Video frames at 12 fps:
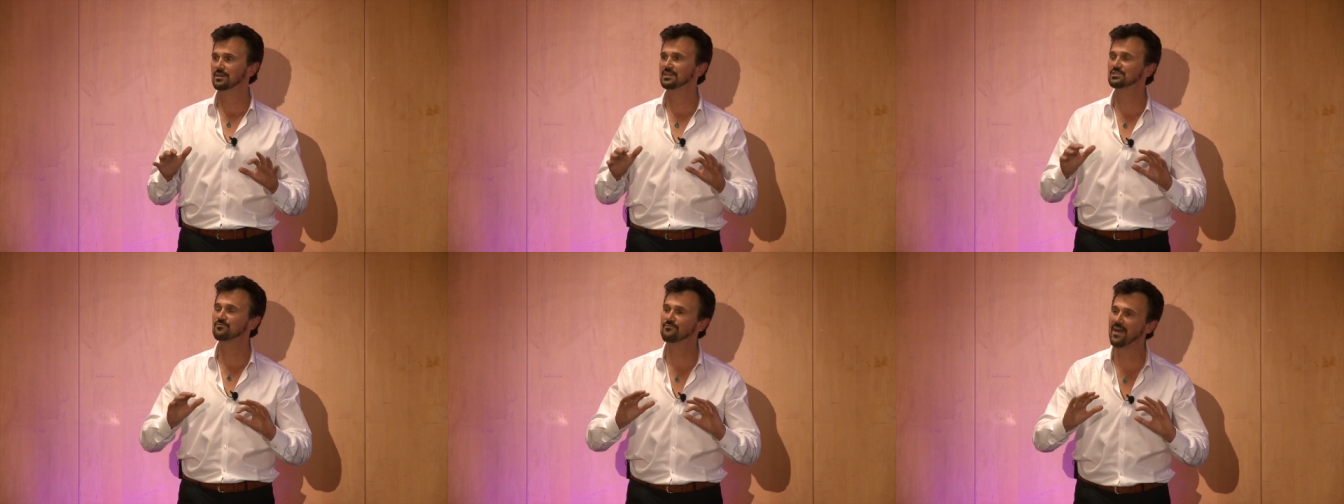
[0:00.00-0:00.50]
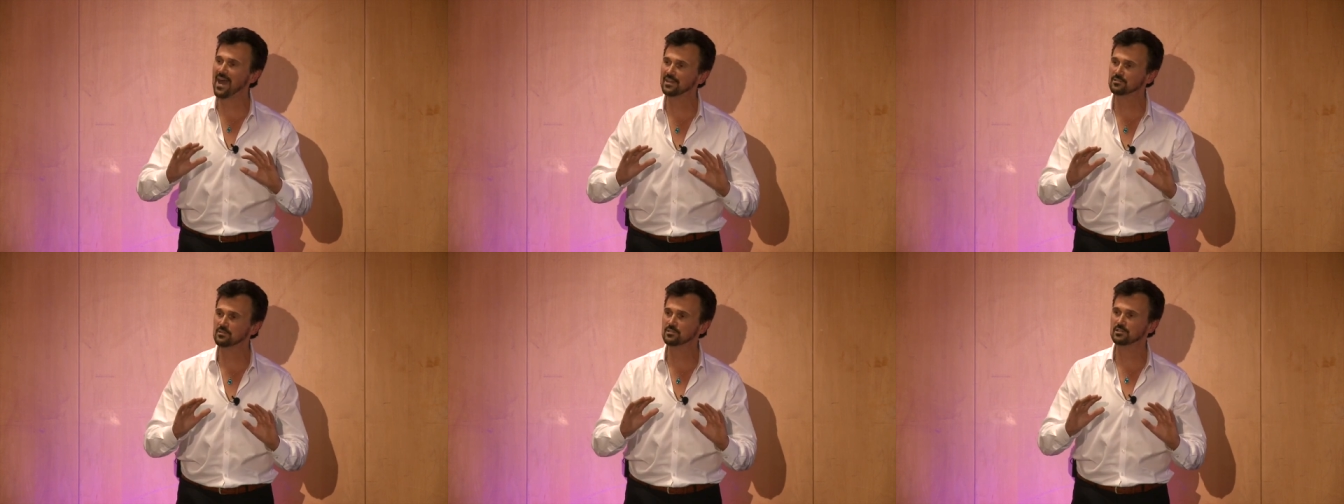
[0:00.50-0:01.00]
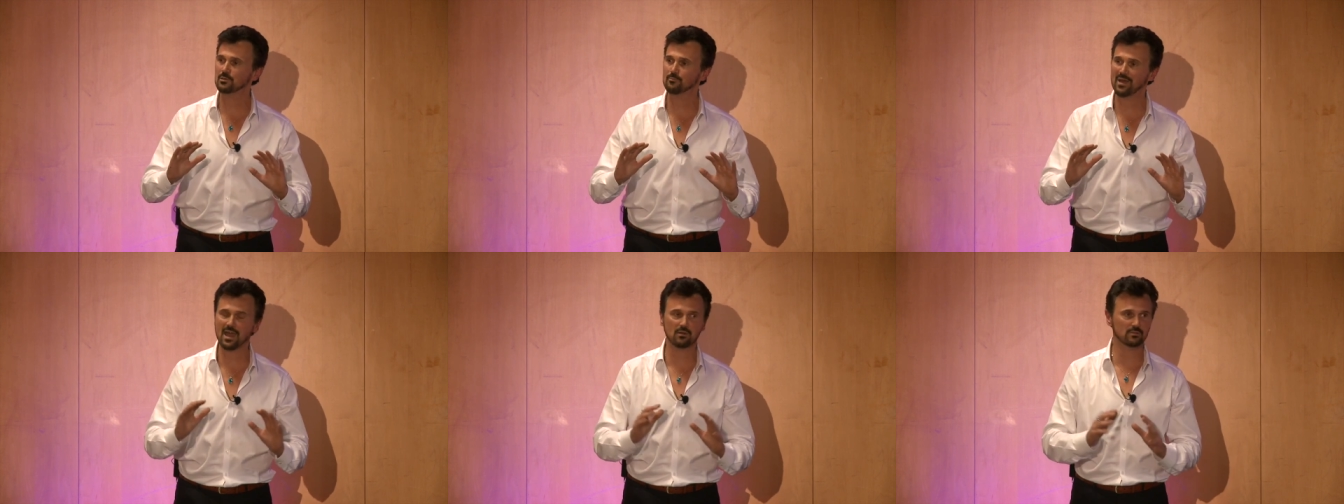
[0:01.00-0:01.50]
is vastless
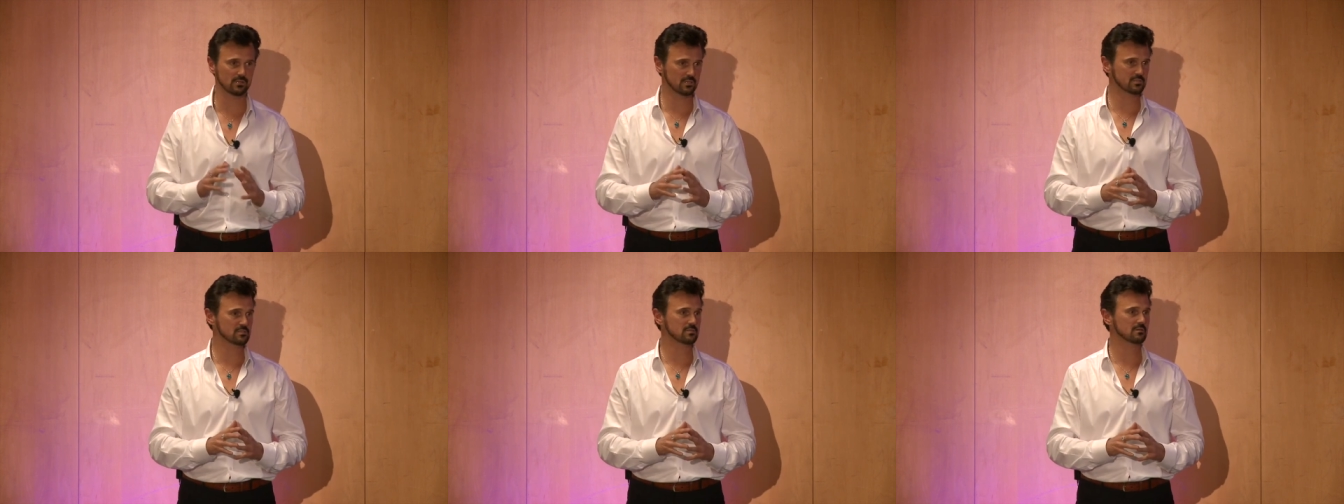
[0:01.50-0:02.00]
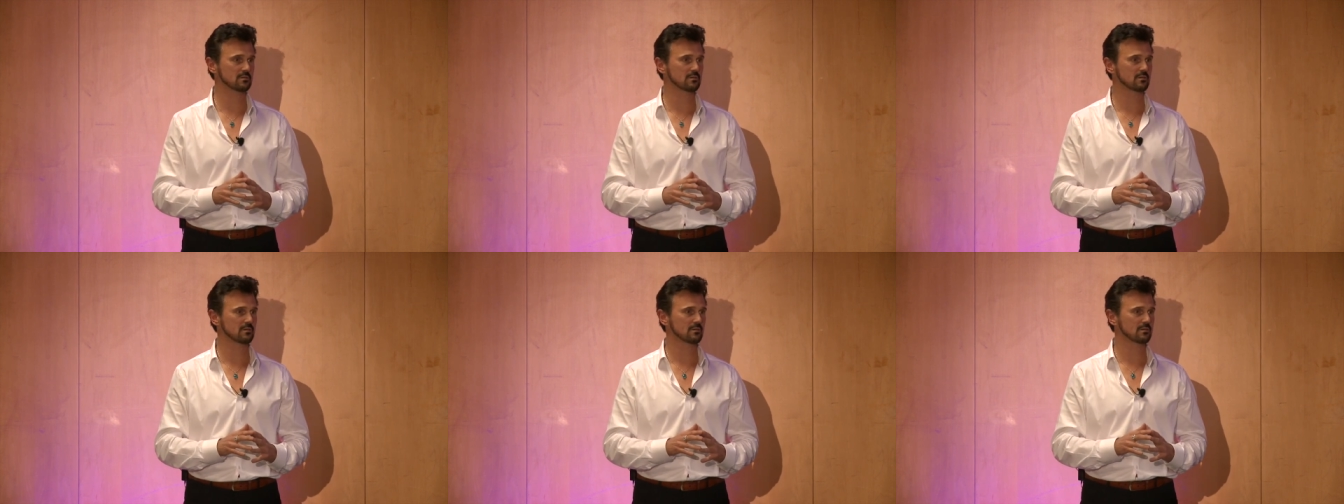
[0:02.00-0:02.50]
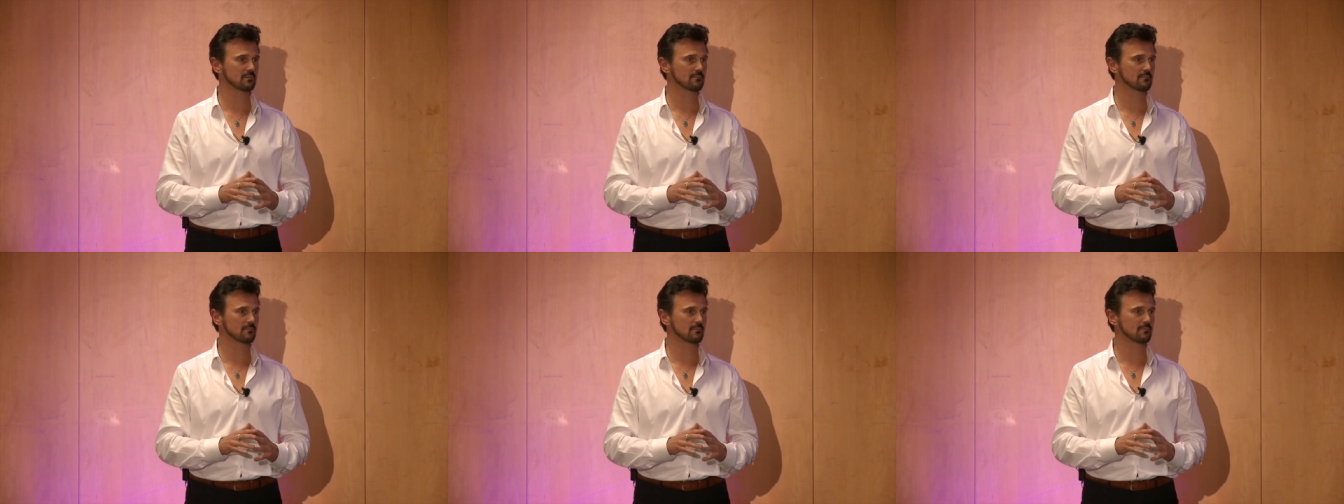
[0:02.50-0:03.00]
and boundless,
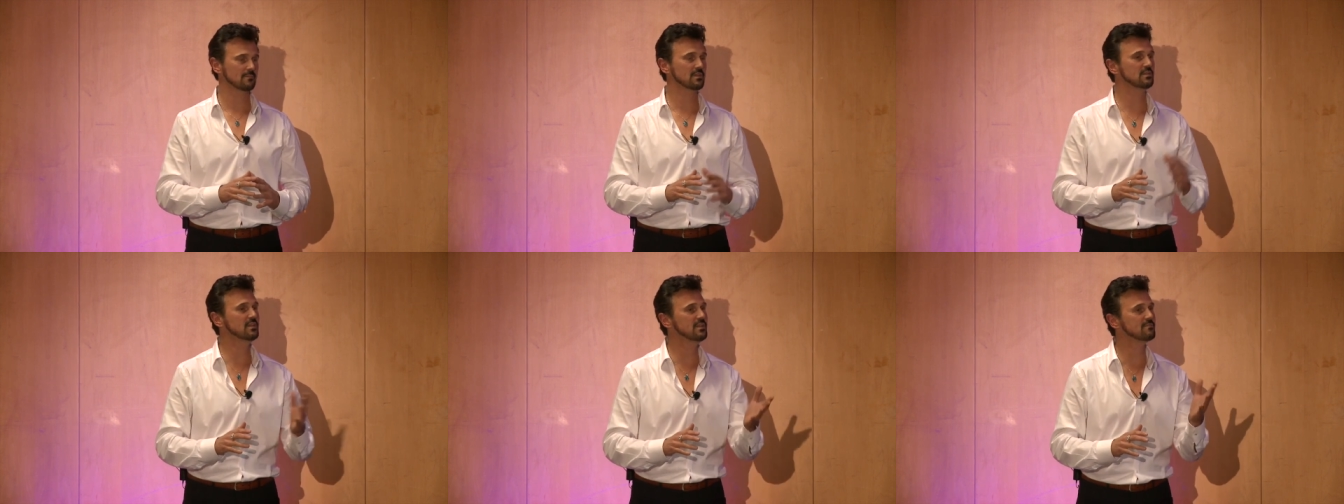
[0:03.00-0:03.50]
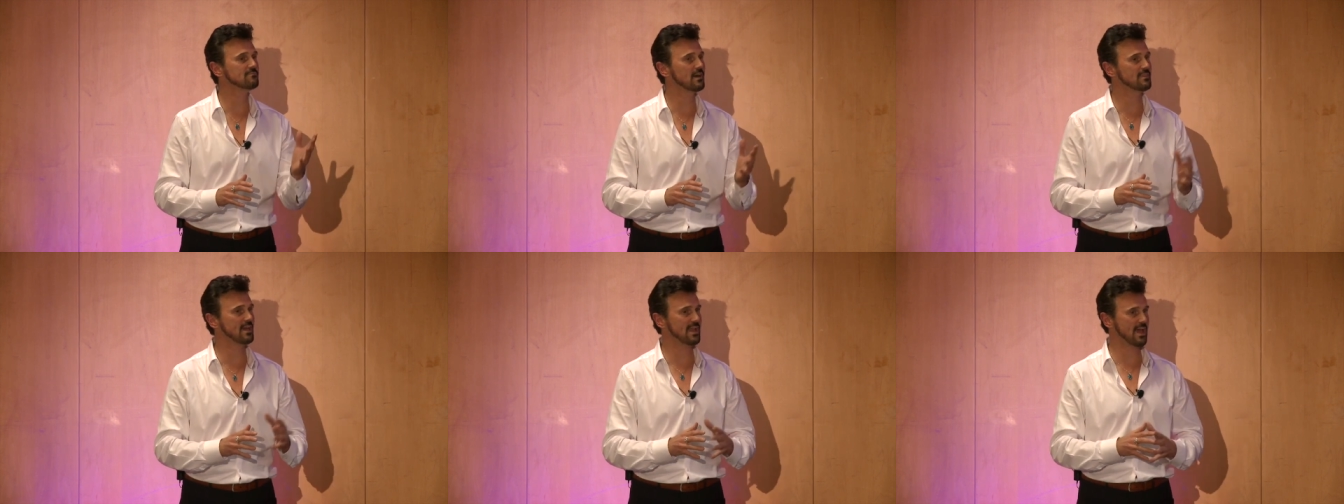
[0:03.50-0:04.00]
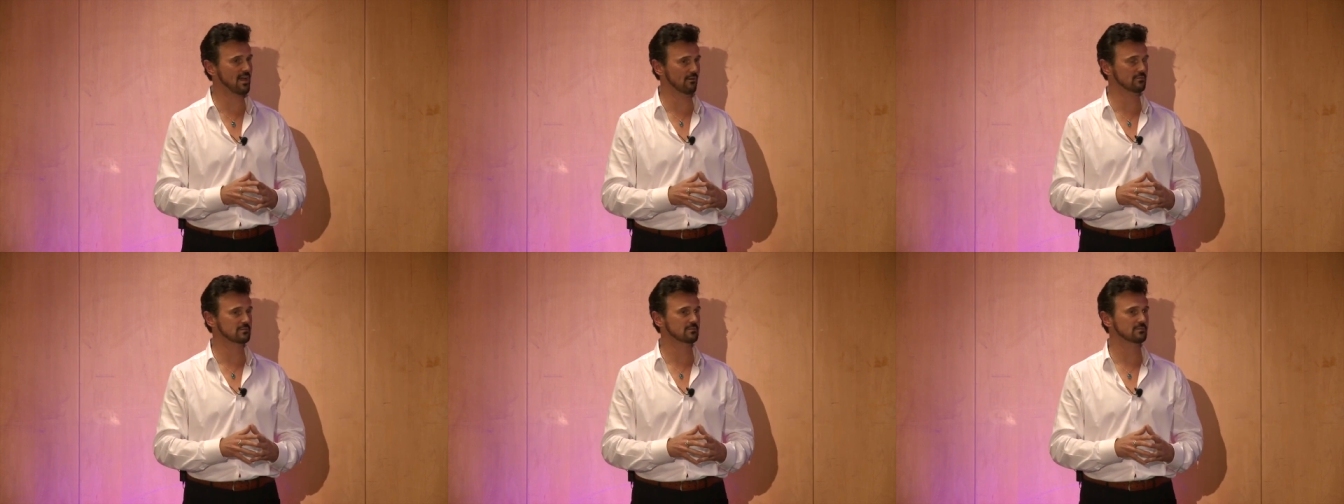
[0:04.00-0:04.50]
they need to find that
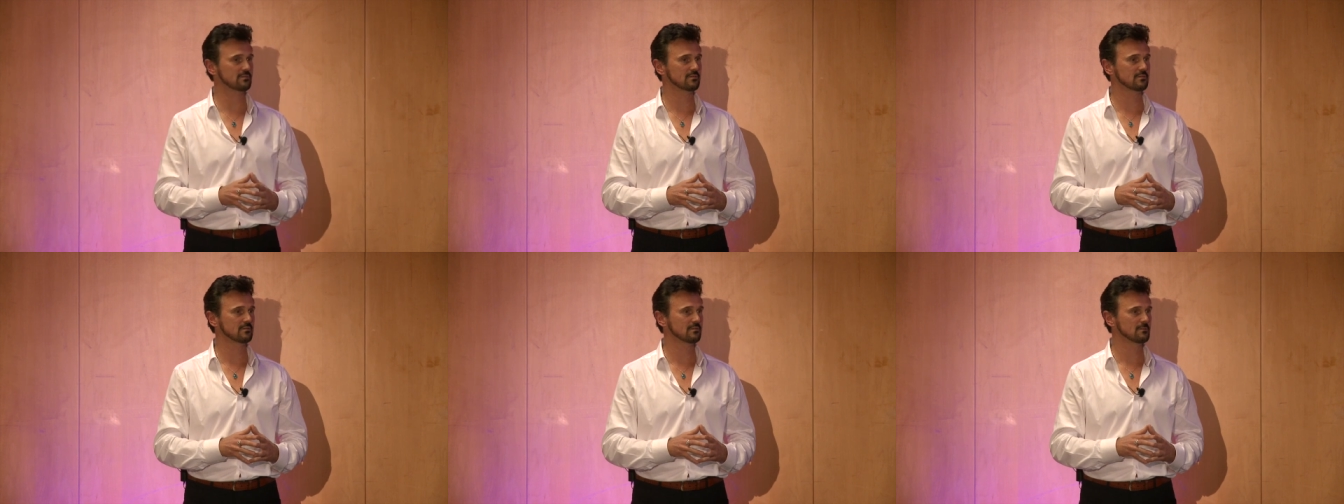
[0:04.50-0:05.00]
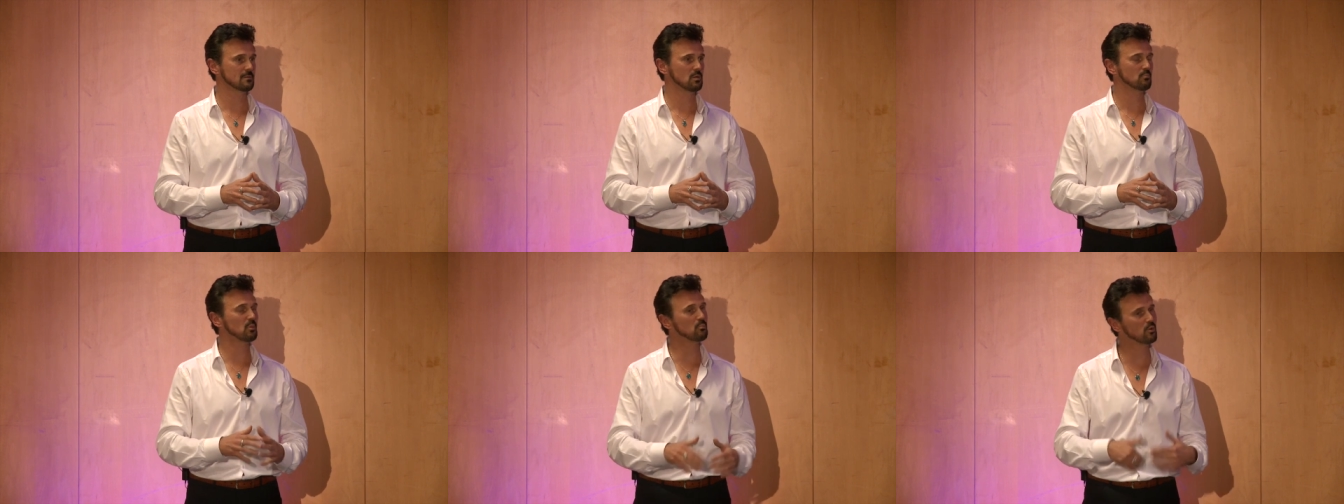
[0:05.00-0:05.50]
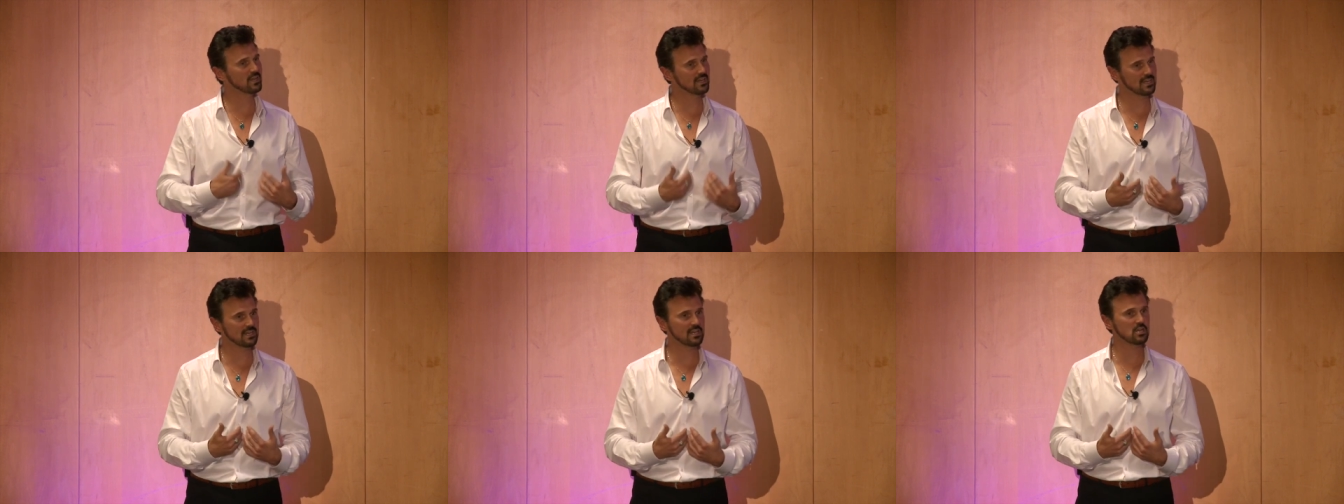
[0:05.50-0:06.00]
out. But bring
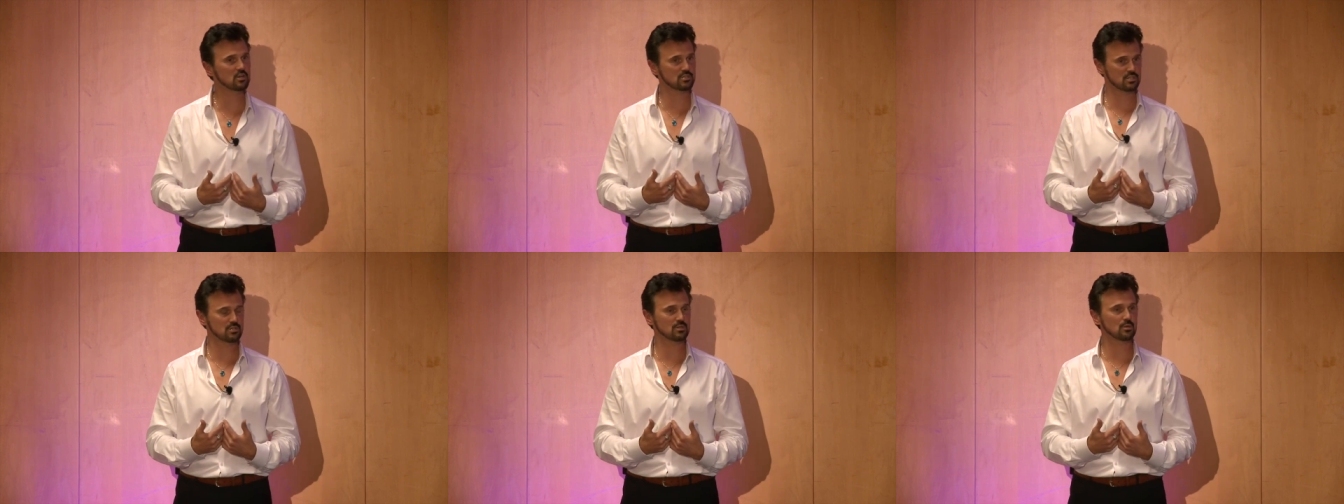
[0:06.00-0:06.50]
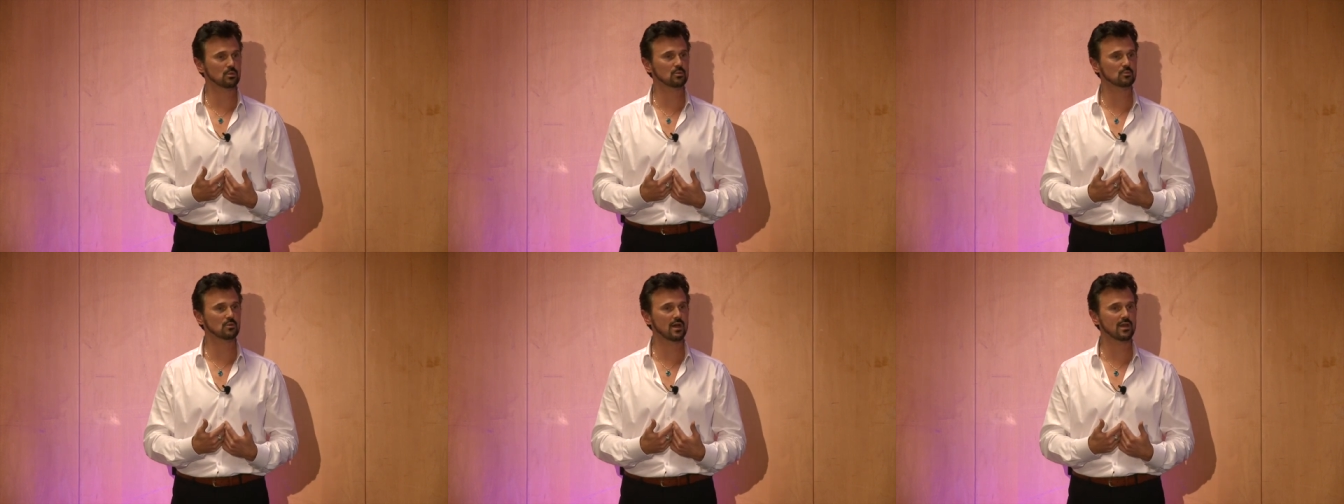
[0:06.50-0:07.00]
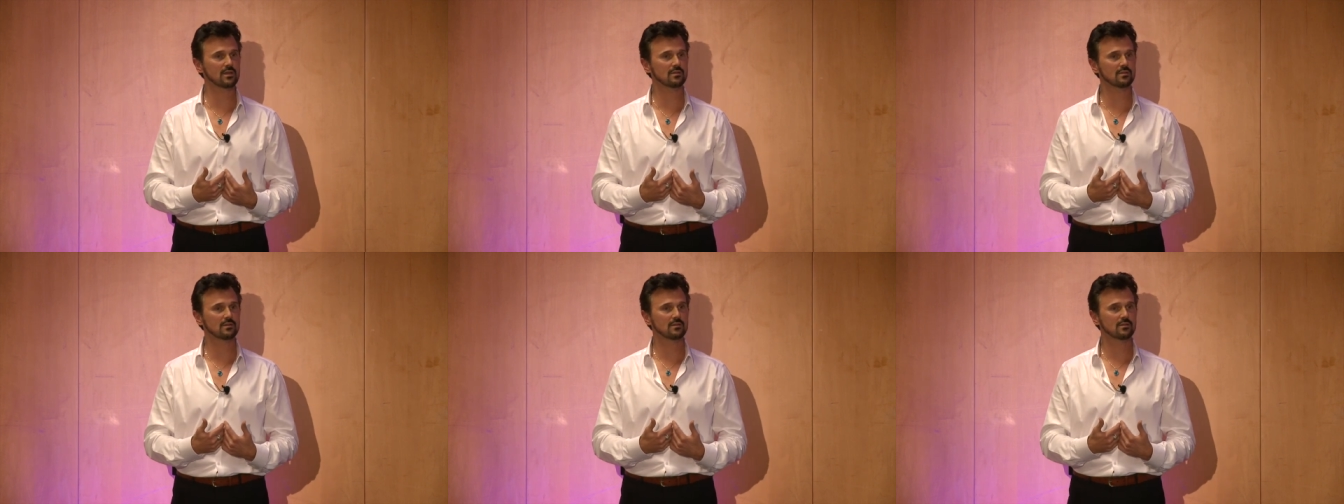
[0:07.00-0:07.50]
it in here too, right?